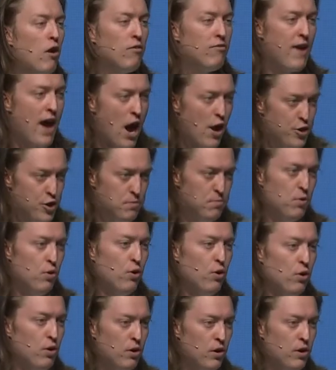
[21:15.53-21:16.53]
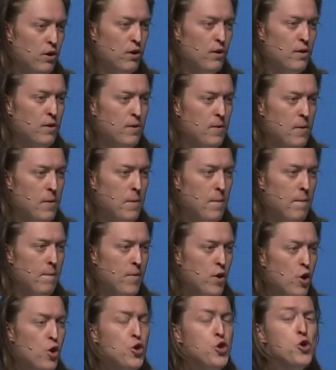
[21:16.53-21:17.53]
valuable?
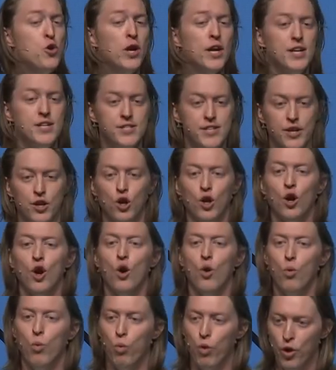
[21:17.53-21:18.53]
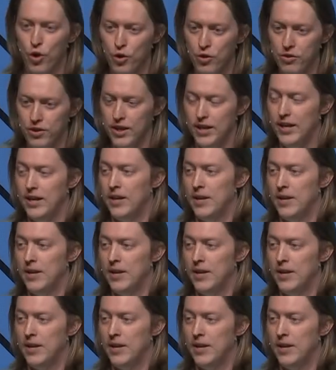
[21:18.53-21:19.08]
Who do you consider worthy?